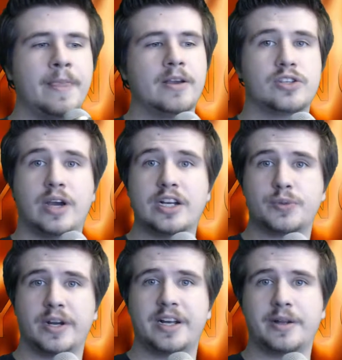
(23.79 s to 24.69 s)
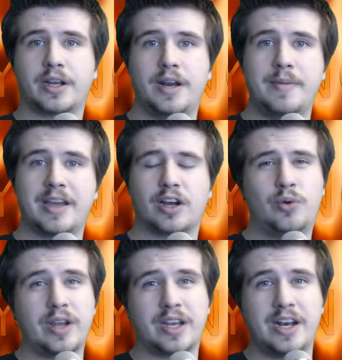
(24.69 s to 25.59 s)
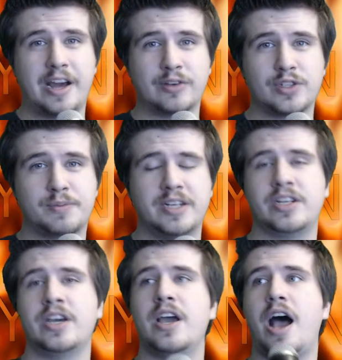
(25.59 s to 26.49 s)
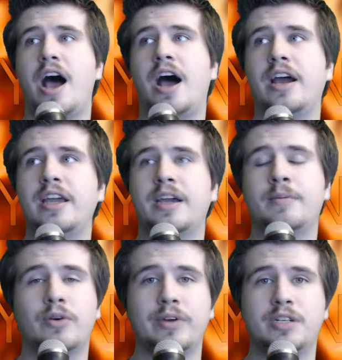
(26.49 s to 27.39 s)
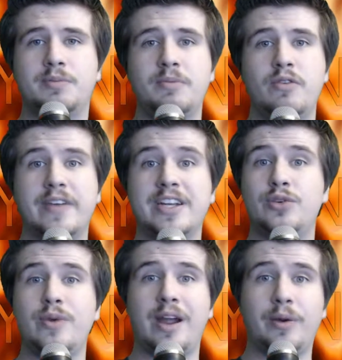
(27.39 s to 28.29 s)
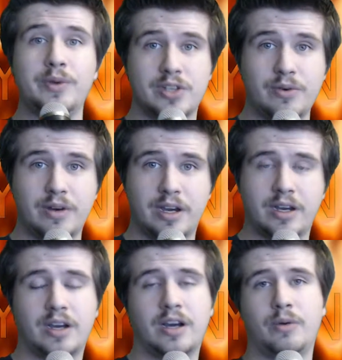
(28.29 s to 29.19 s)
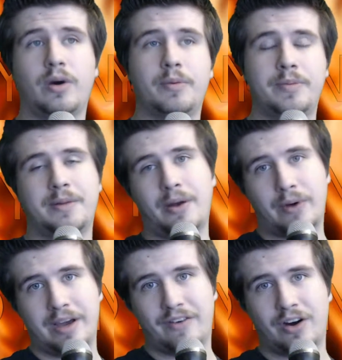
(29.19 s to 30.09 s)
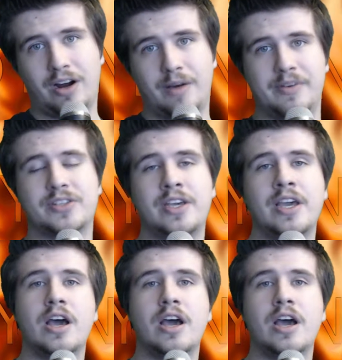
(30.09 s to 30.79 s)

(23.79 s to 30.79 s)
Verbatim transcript: So I just wanted to kind of make a quick announcement I am going to be moving to Arizona. Uh, well, me and my wife are, obviously.